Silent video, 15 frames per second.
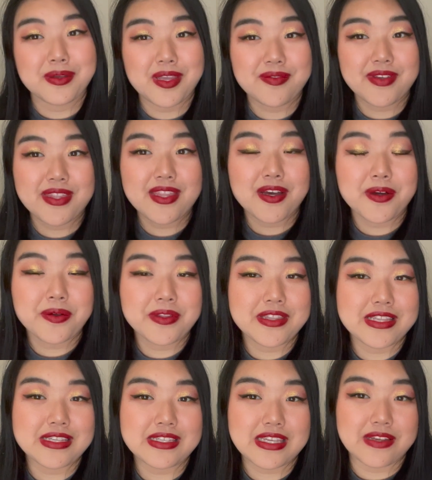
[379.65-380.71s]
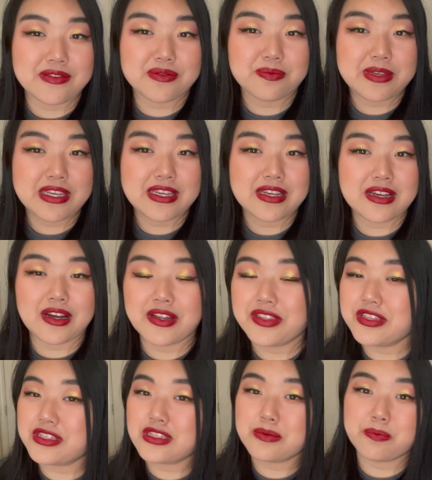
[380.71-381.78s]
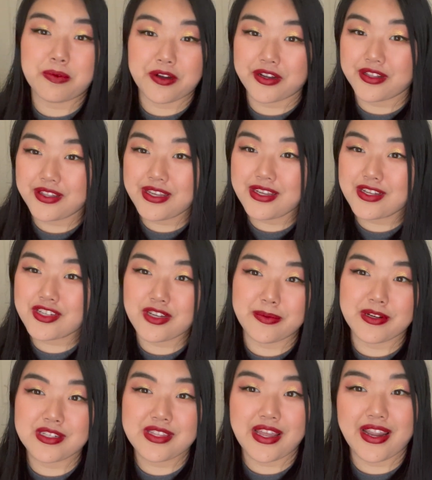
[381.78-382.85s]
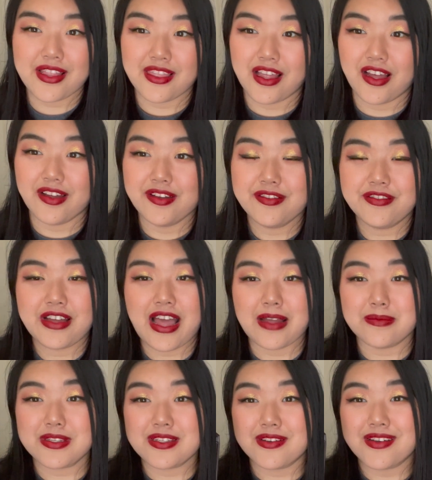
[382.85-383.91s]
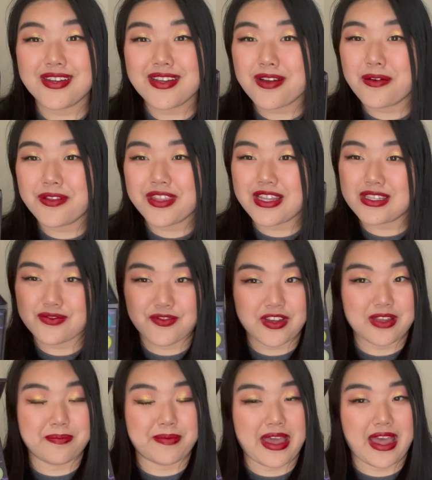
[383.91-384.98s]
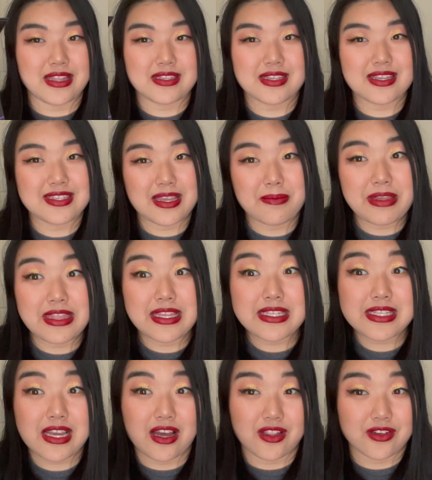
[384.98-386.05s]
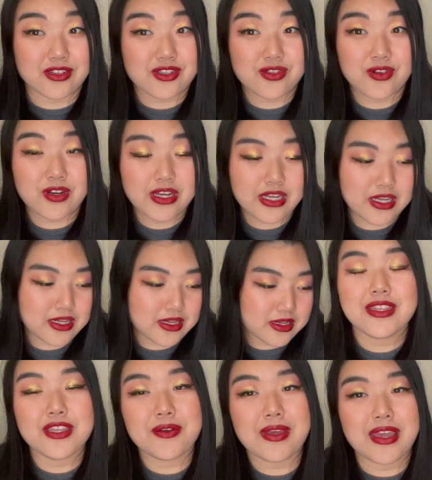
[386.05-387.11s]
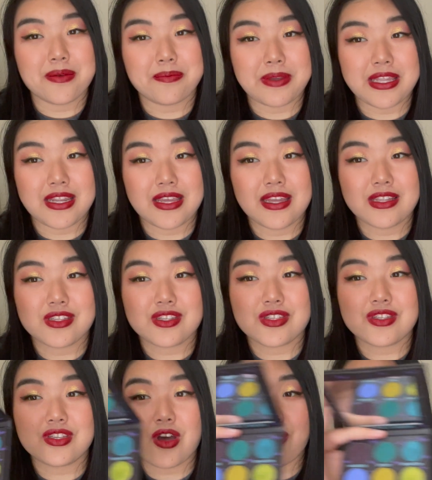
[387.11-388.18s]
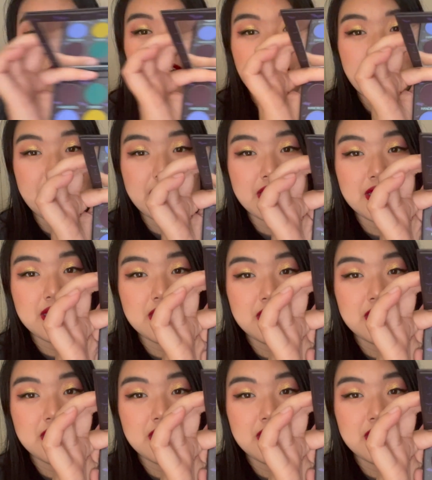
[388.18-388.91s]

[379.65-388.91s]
even though this gives me the sparkly shimmers that I love, I'm still gonna go with It's Freaking Bats. Because I mean, this color story, you can't beat it. It's so fun.